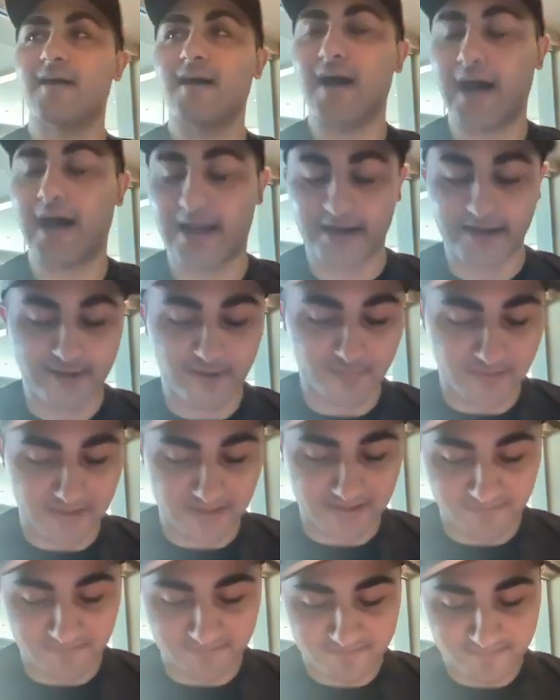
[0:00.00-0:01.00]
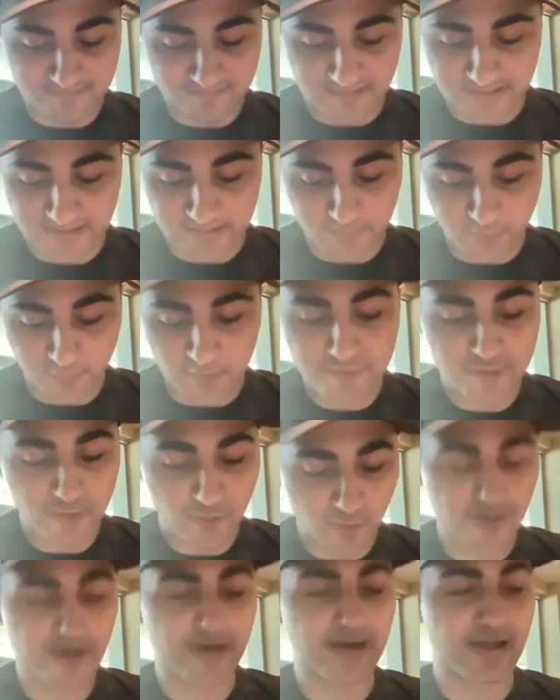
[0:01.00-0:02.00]
I don't know, man. it put the
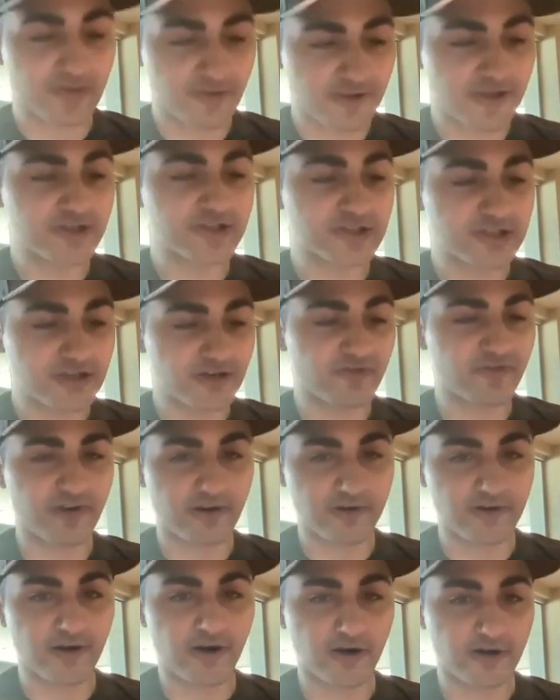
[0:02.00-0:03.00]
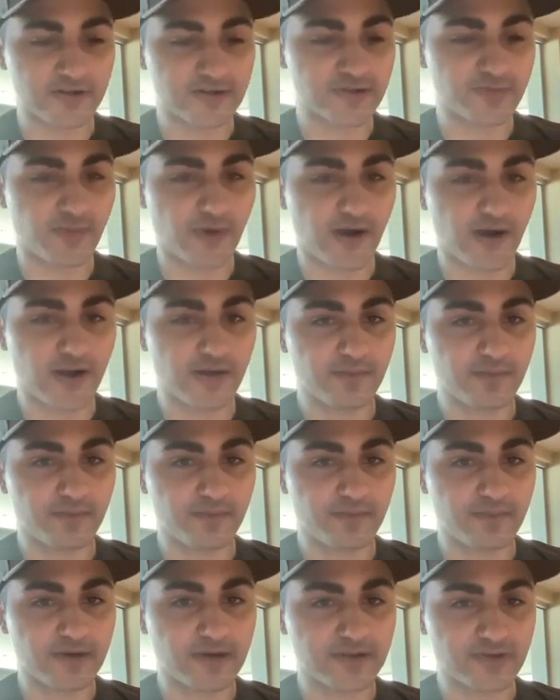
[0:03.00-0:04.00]
organization in a very hard spot,
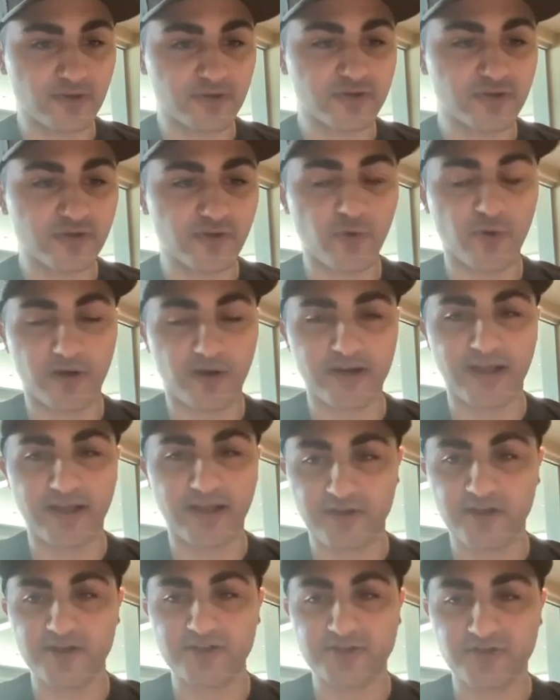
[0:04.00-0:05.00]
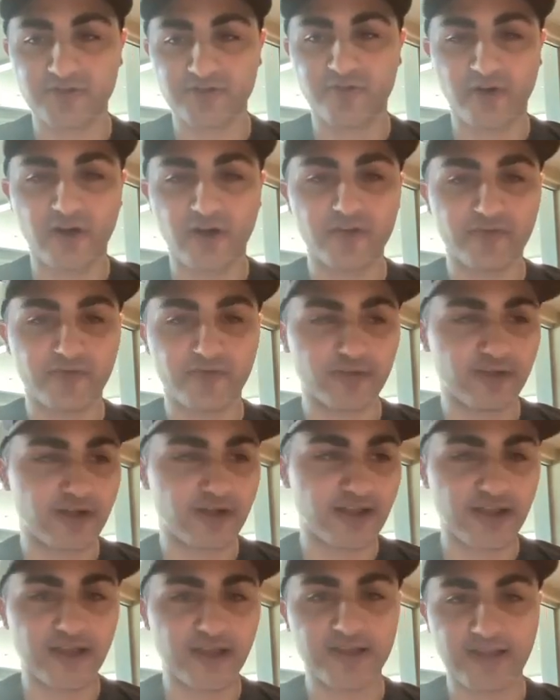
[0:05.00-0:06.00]
but it's also the organization's fault for
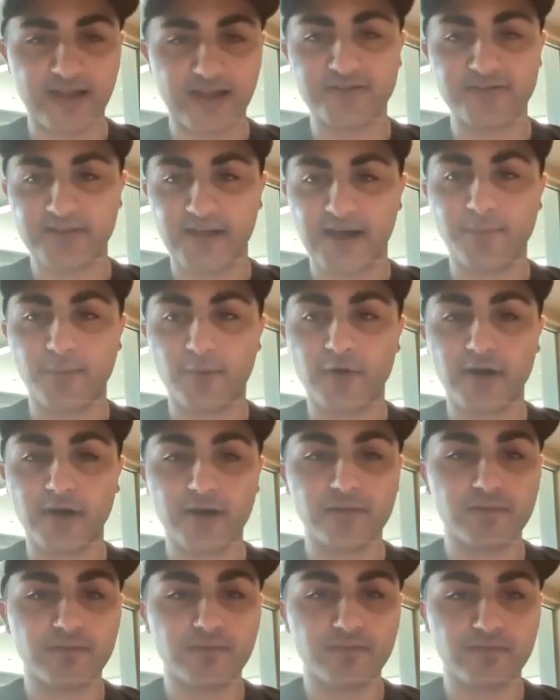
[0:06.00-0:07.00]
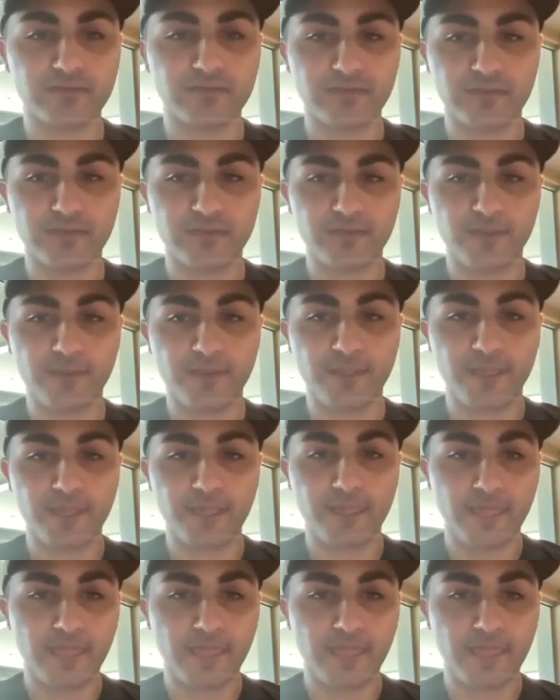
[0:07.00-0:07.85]
letting it get to that point. Exactly.